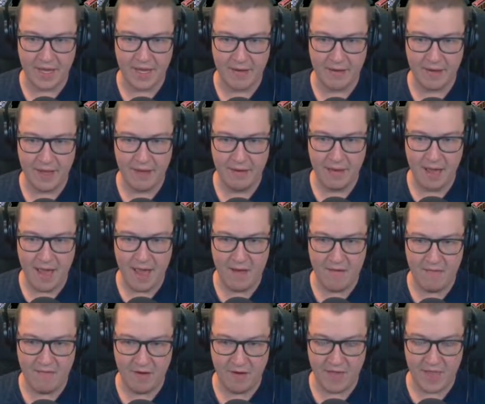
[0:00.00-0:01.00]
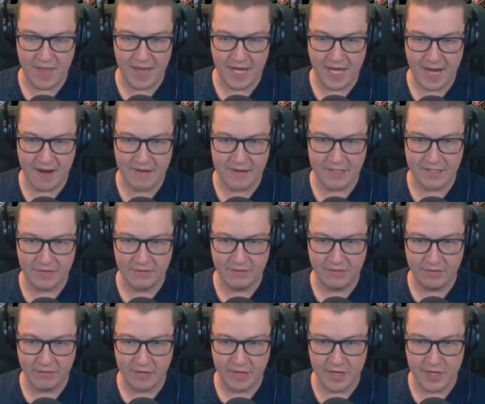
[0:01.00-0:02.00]
Now, how far that carries on
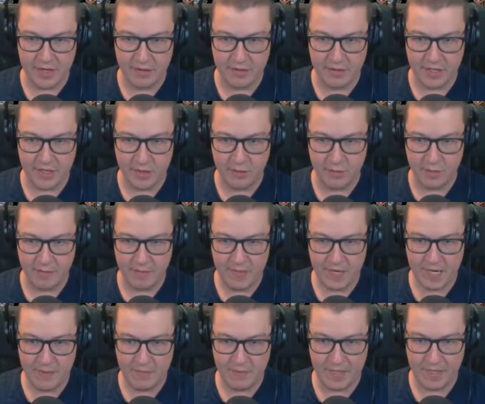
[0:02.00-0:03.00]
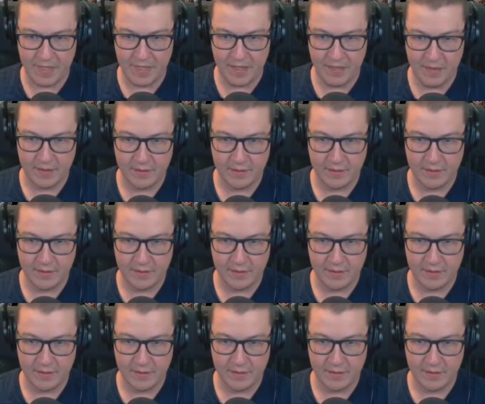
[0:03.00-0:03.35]
for, I don't know, but maybe